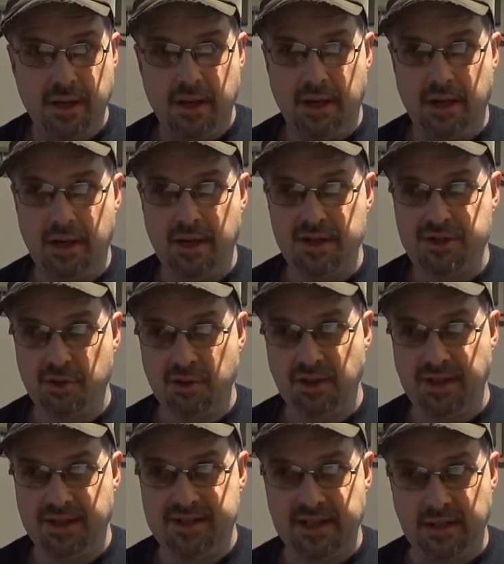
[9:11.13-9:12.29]

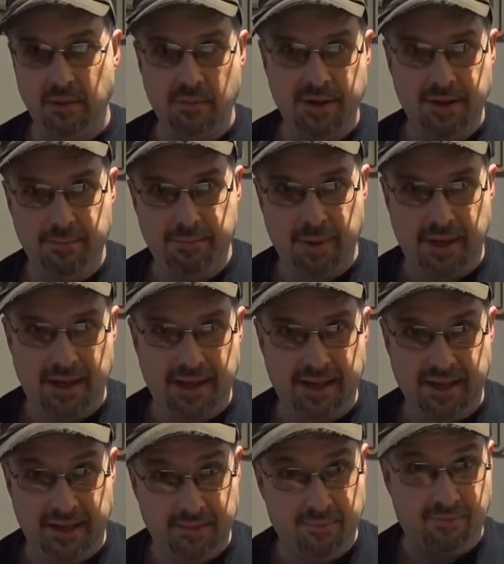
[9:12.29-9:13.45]
Certainly accelerated by
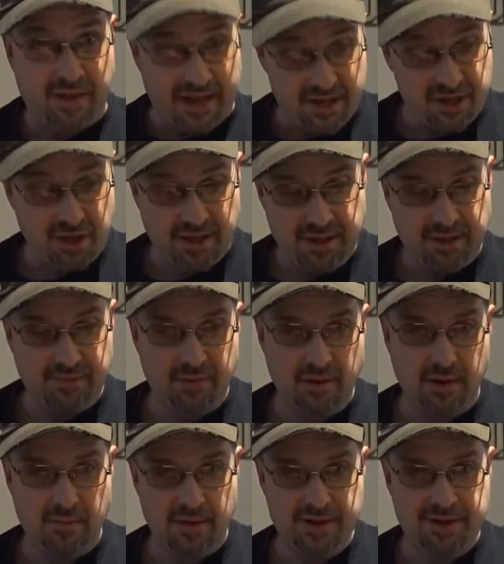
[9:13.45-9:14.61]
a flashlight. If an
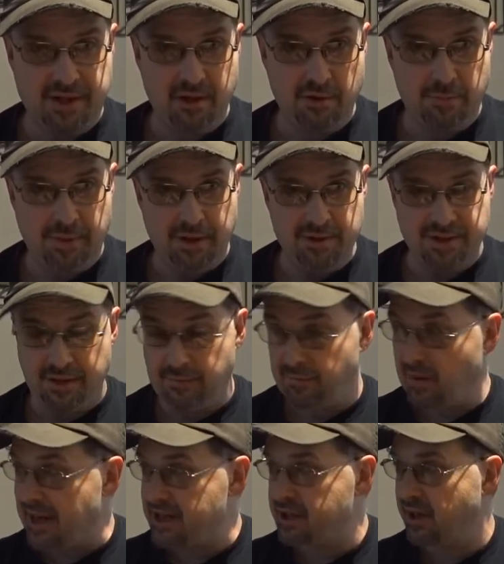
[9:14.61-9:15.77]
investigator would be using a
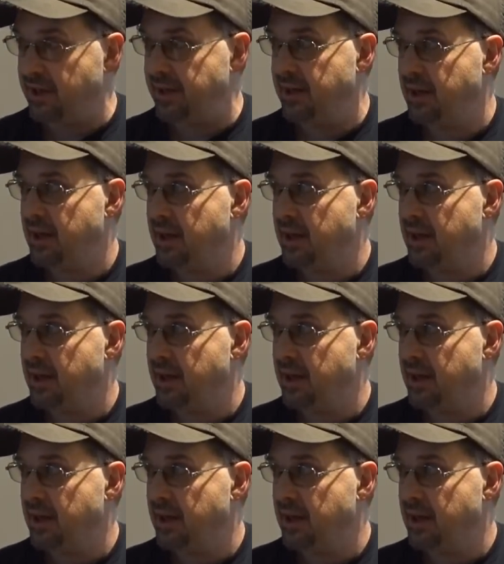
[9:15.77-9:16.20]
flashlight,